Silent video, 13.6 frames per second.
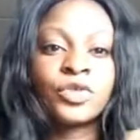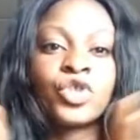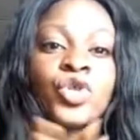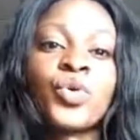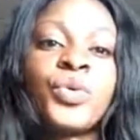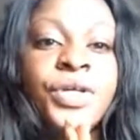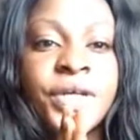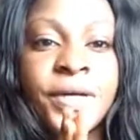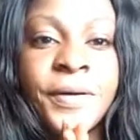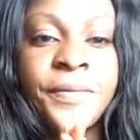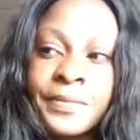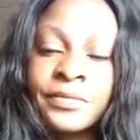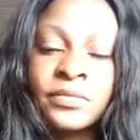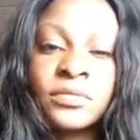So yeah.
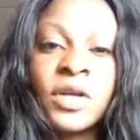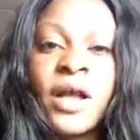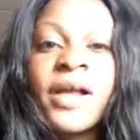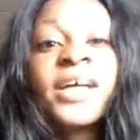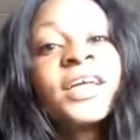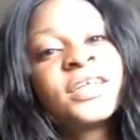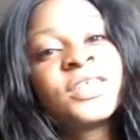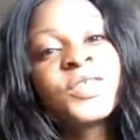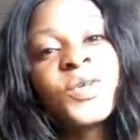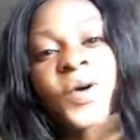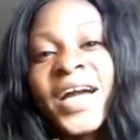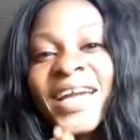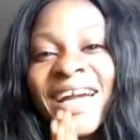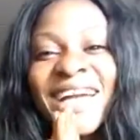So
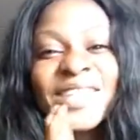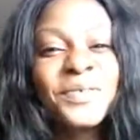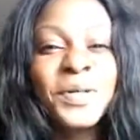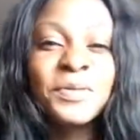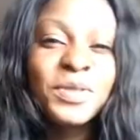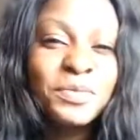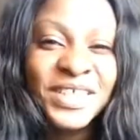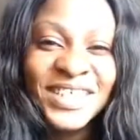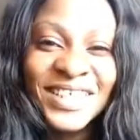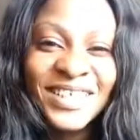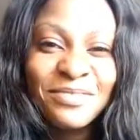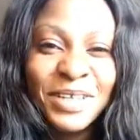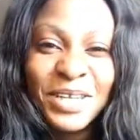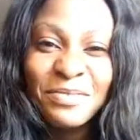hi guys, welcome to my
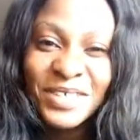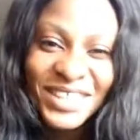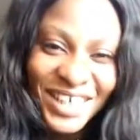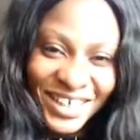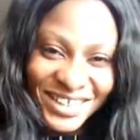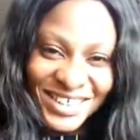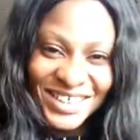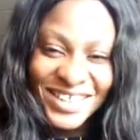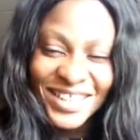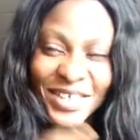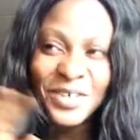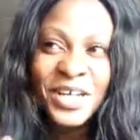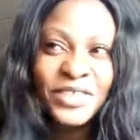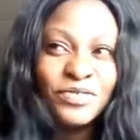channel. My name is Kachi.
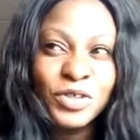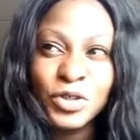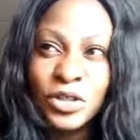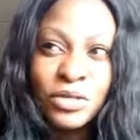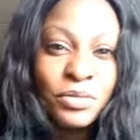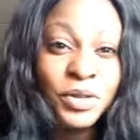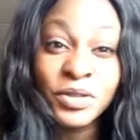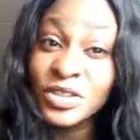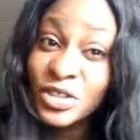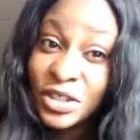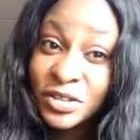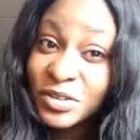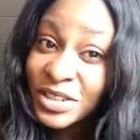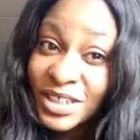Thank you for joining me on this
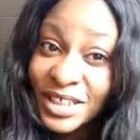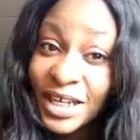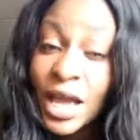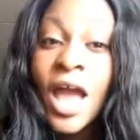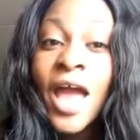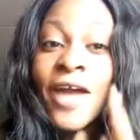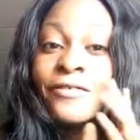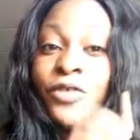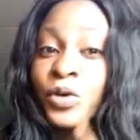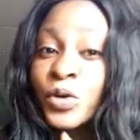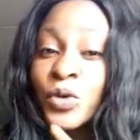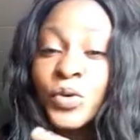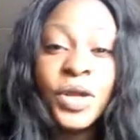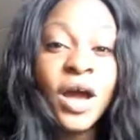channel today. If you're
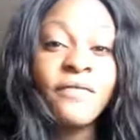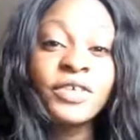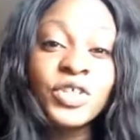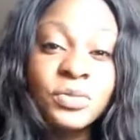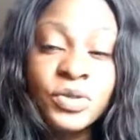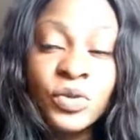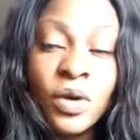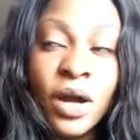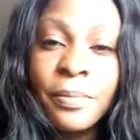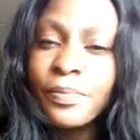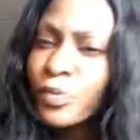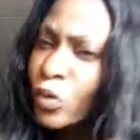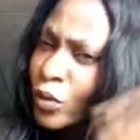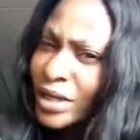new and you haven't subscribed,
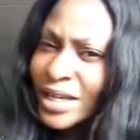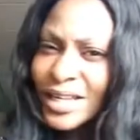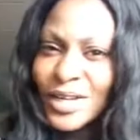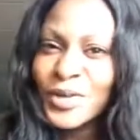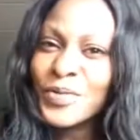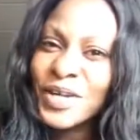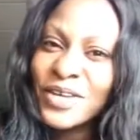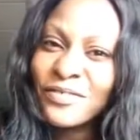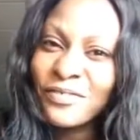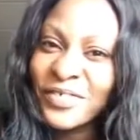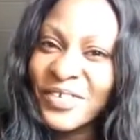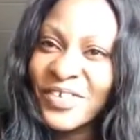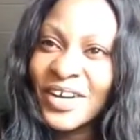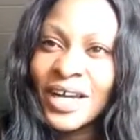what the hell are you waiting
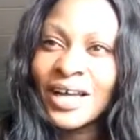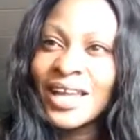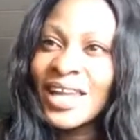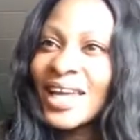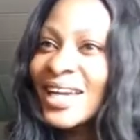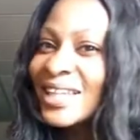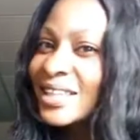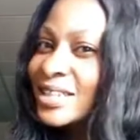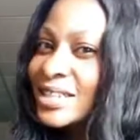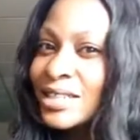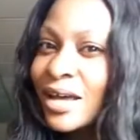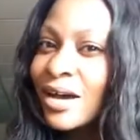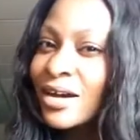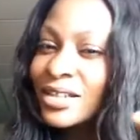for? Like,
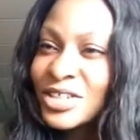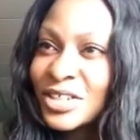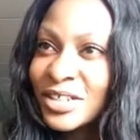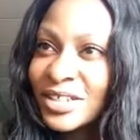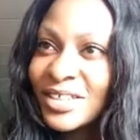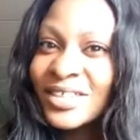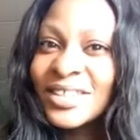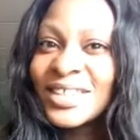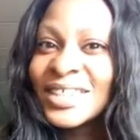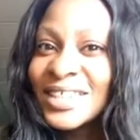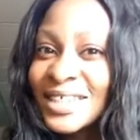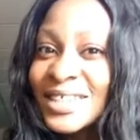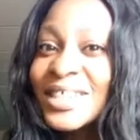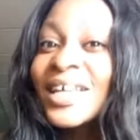this our channel
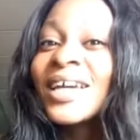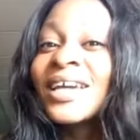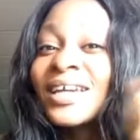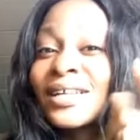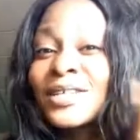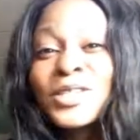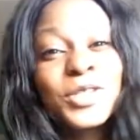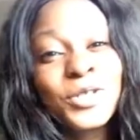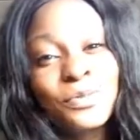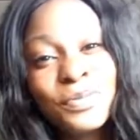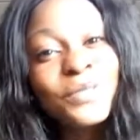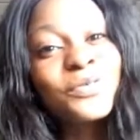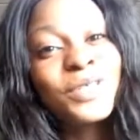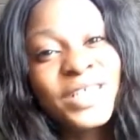is Hell
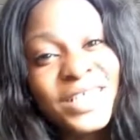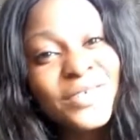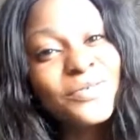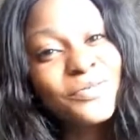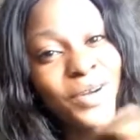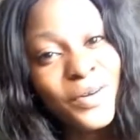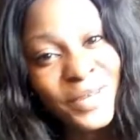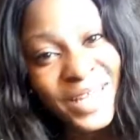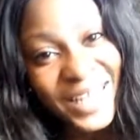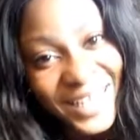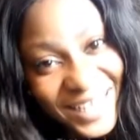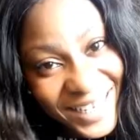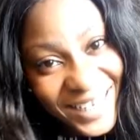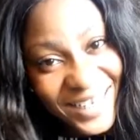Stupid Lit around
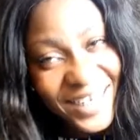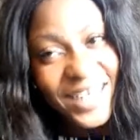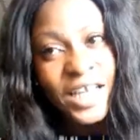here.